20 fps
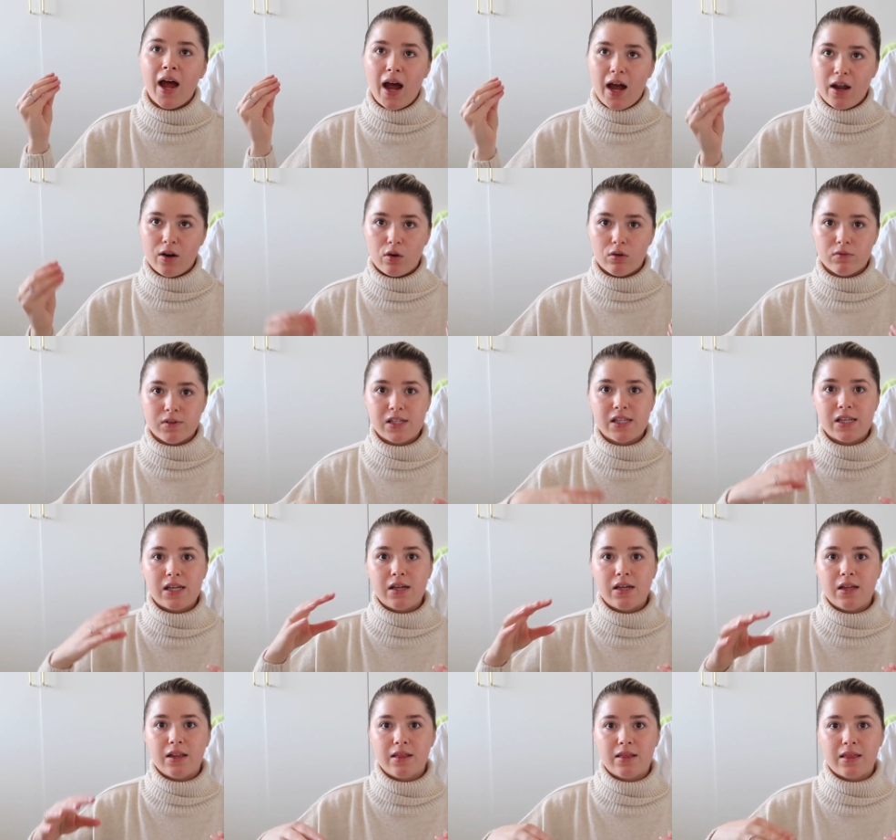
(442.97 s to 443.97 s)
and
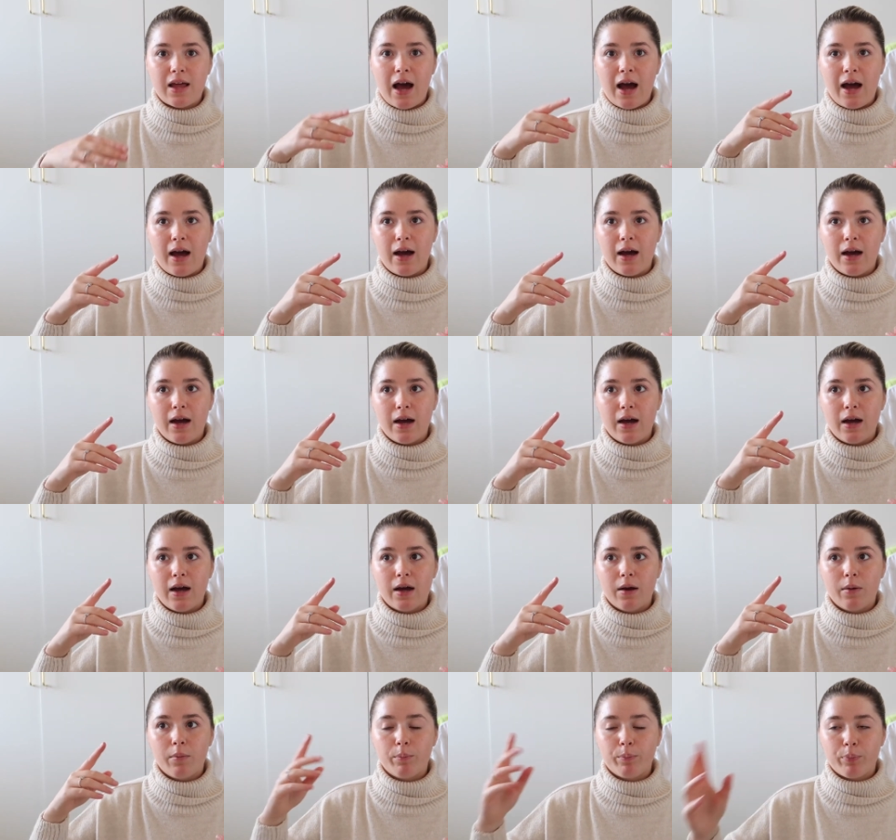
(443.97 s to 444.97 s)
obviously that
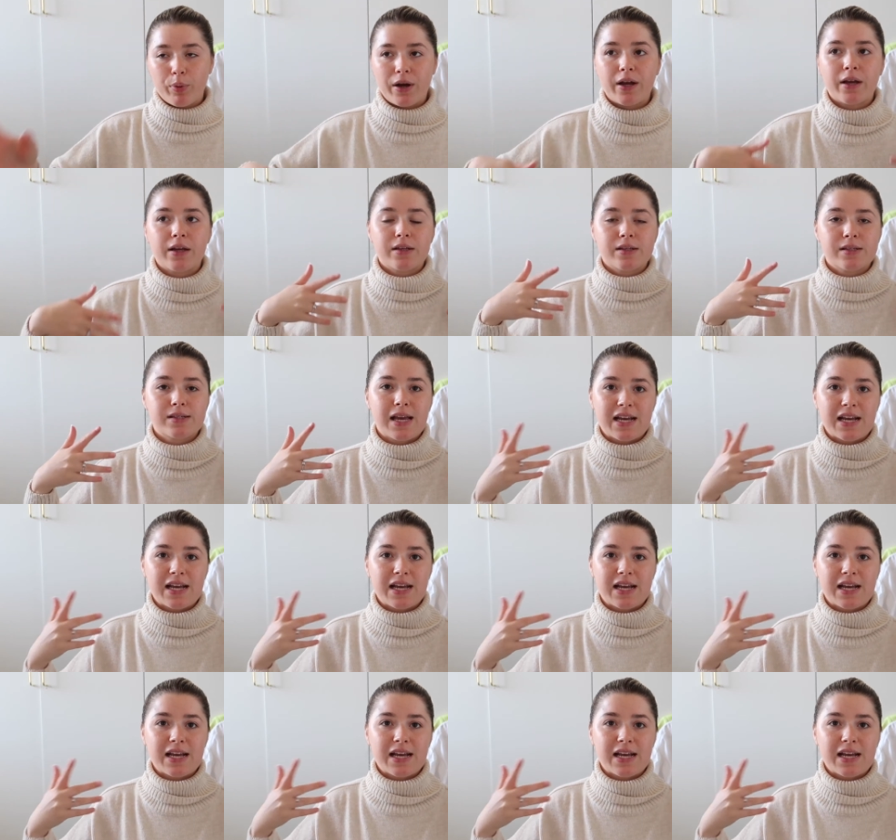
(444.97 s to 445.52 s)
brings